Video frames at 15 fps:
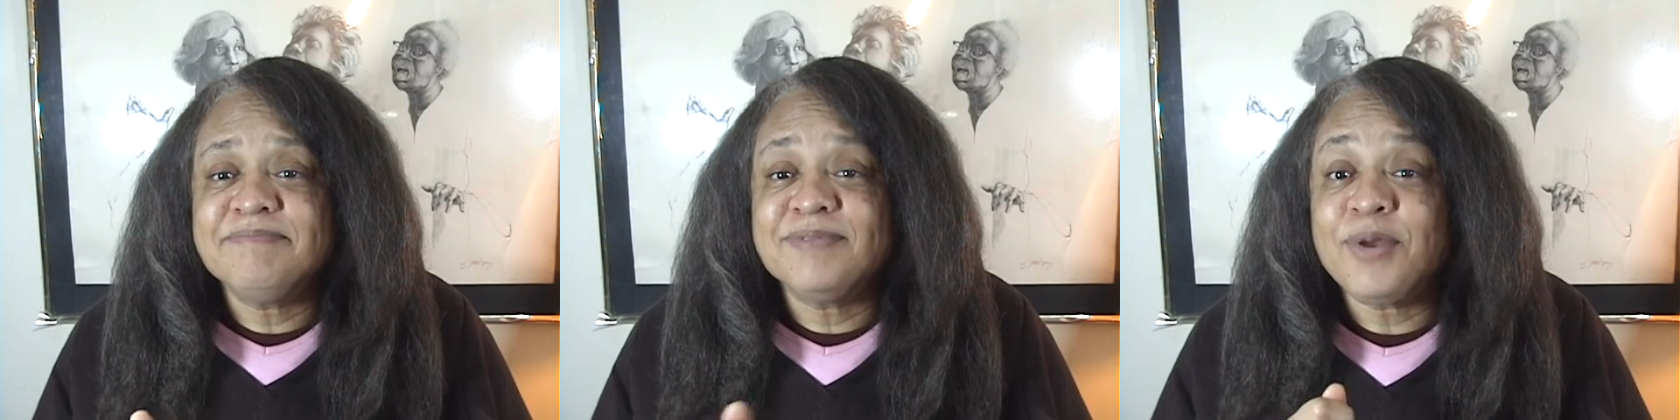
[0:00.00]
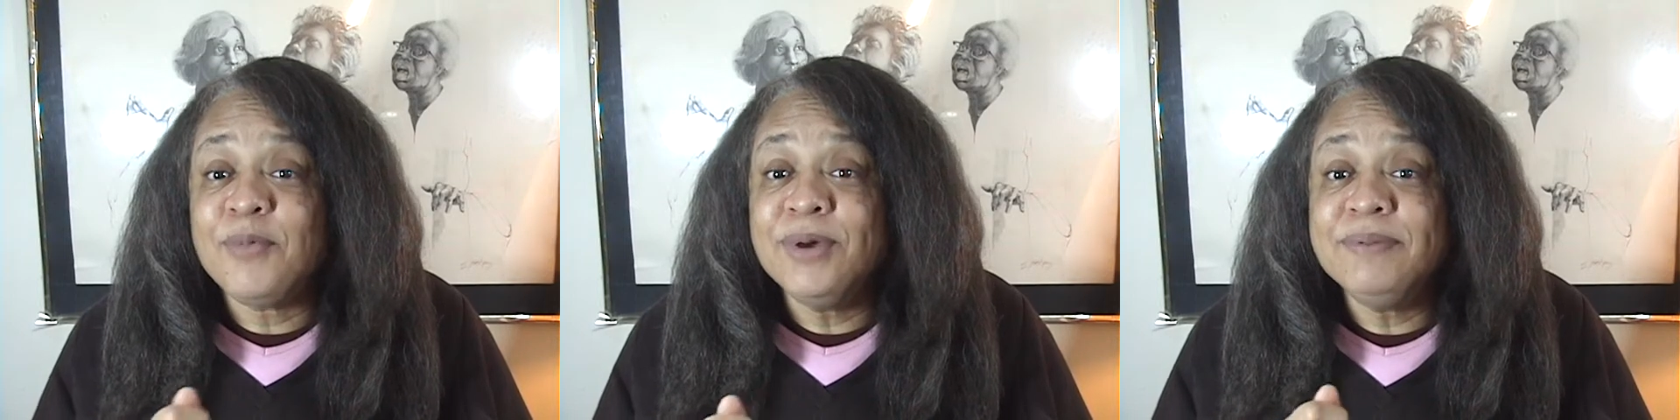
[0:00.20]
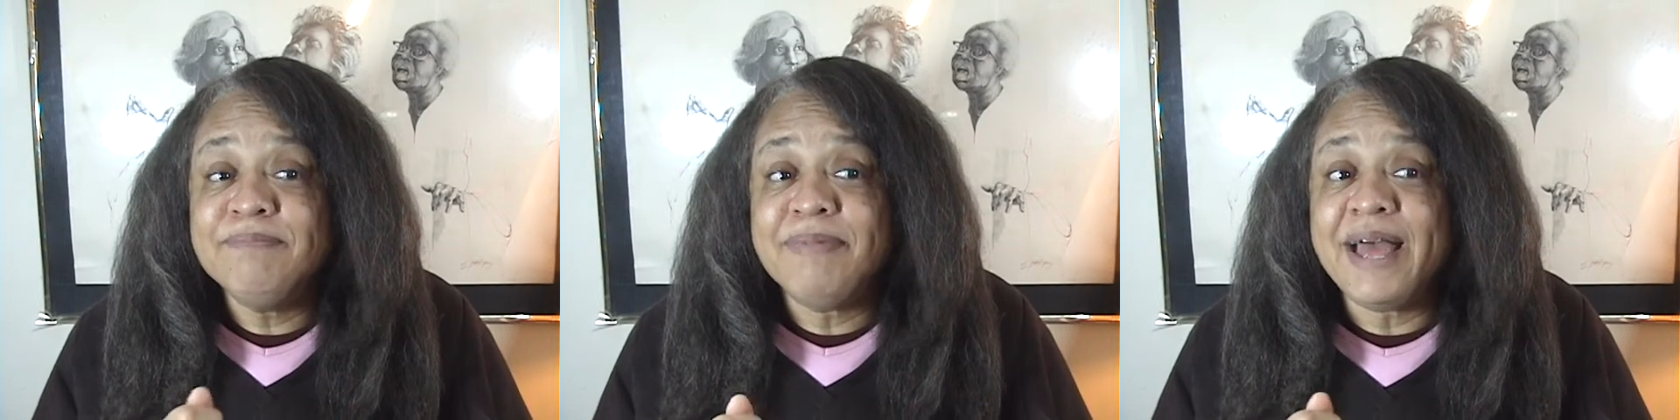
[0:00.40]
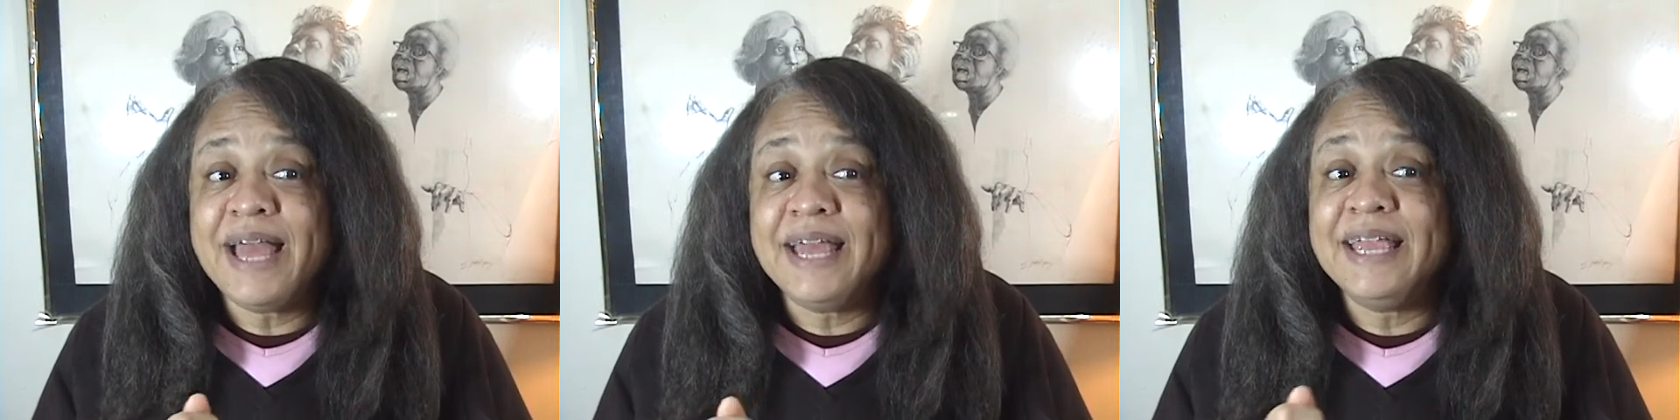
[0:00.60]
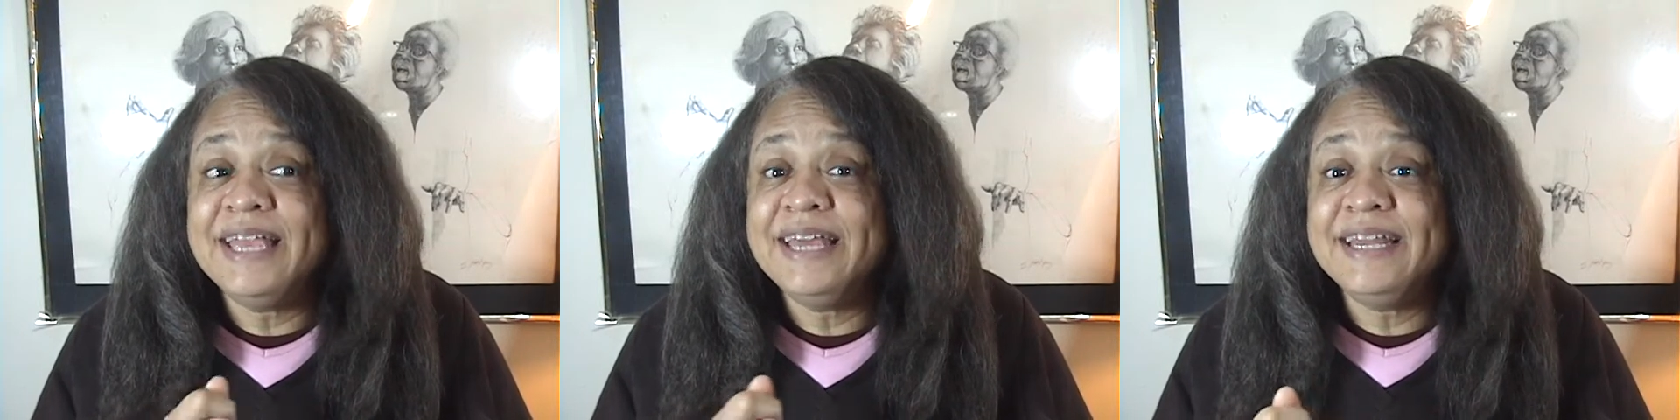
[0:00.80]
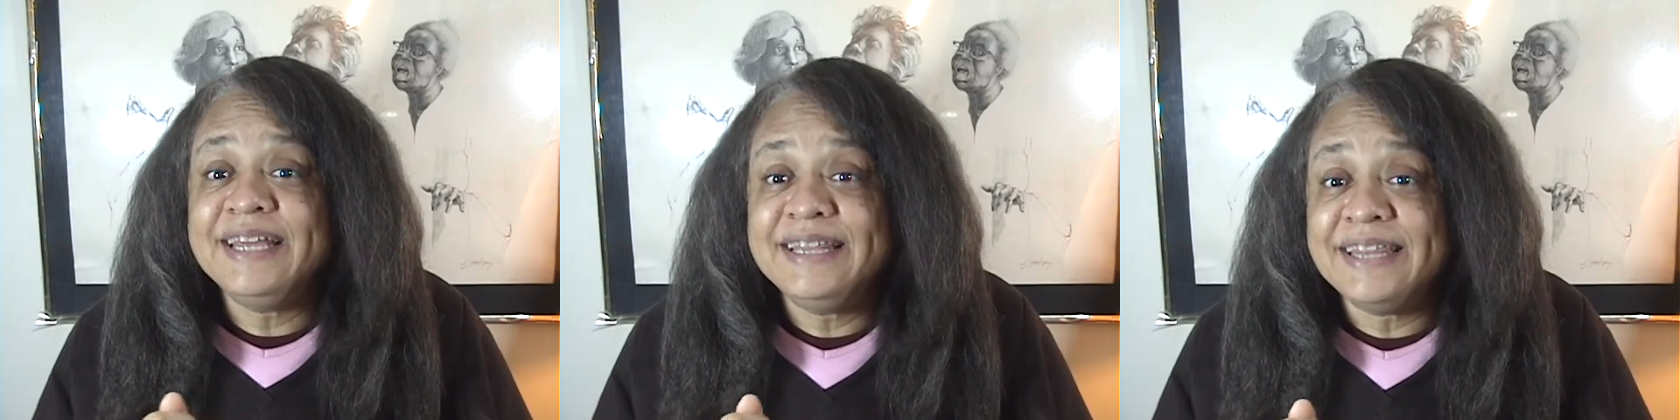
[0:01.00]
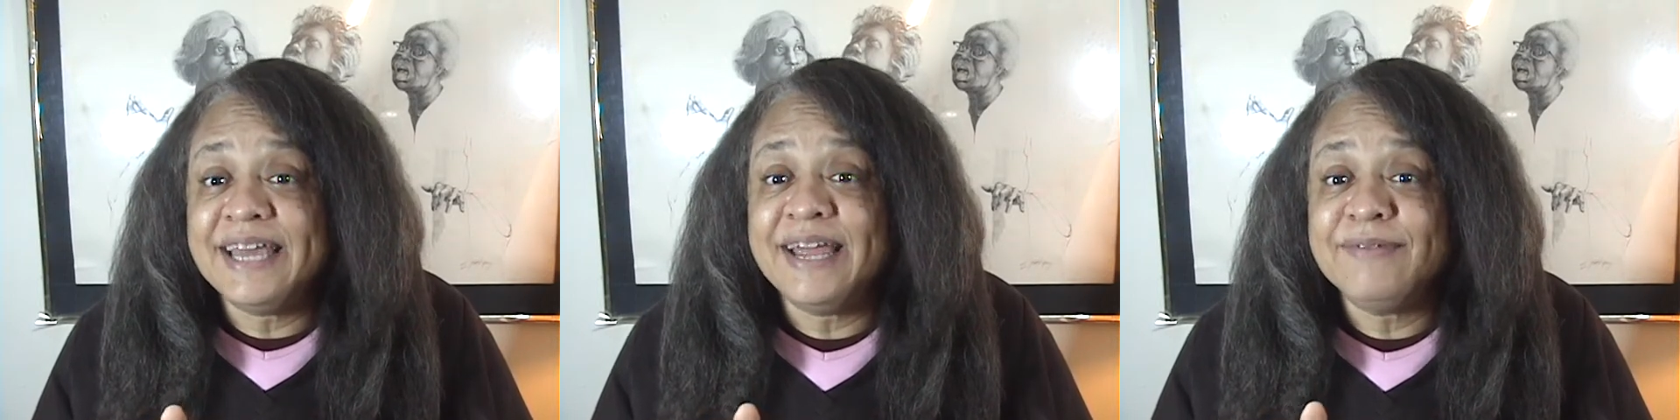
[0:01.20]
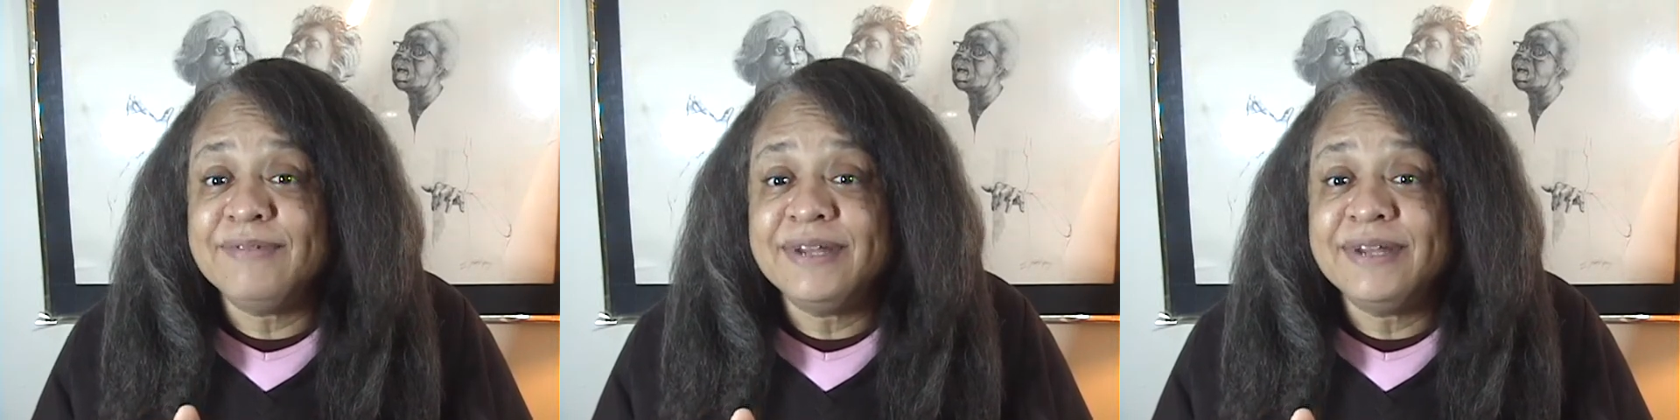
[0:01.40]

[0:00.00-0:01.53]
Wouldn't buy anything,